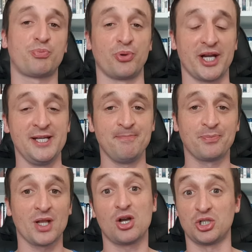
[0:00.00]
Spree,
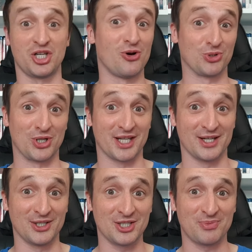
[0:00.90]
because he goes on a
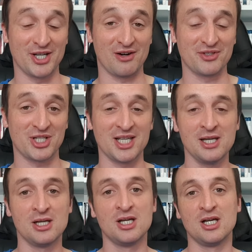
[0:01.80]
killing spree,
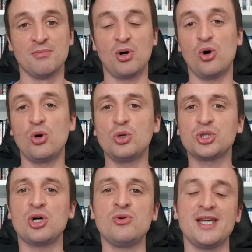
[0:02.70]
obviously. But
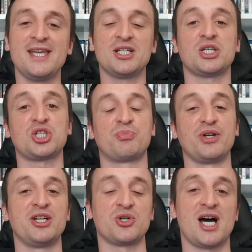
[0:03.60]
also, he is a
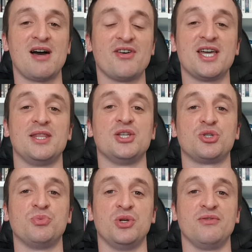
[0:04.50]
spree driver in
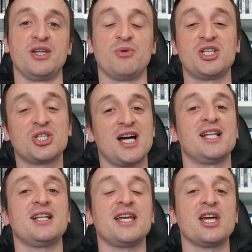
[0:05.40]
this movie, which is
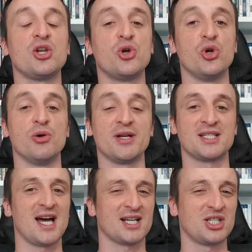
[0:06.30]
kind of like an Uber
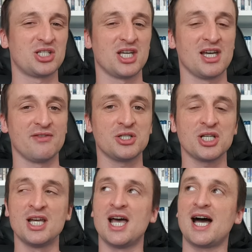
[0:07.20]
taxi
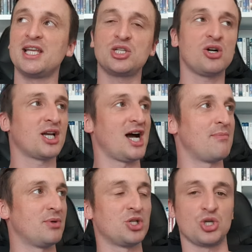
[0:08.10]
service. And he's got
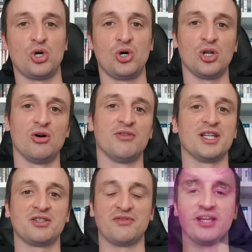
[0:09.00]
cameras all over
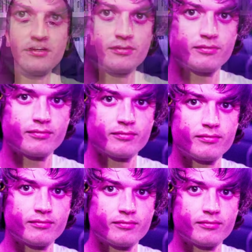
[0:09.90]
this vehicle
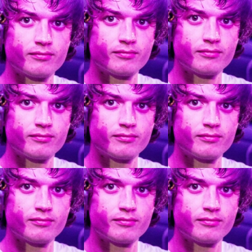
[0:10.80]
inside.